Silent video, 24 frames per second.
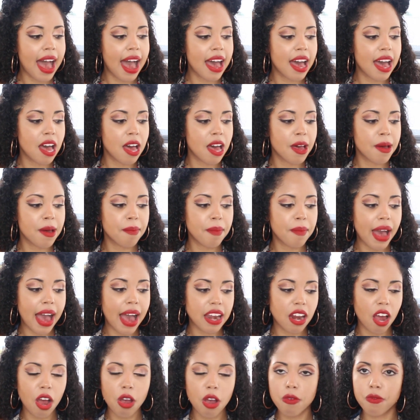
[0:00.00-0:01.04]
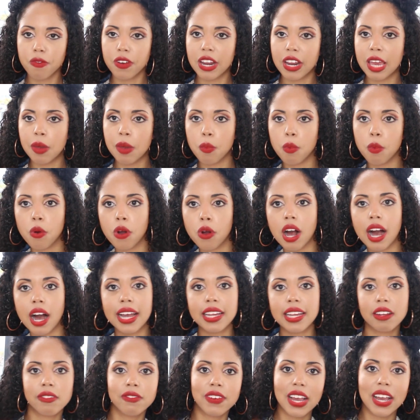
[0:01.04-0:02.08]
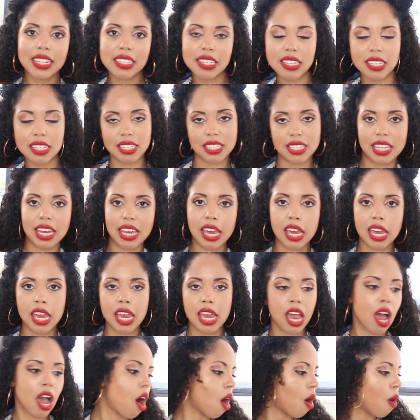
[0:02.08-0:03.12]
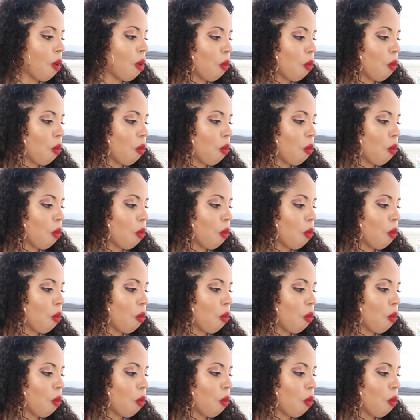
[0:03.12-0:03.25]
And hopefully we'll kind of get to see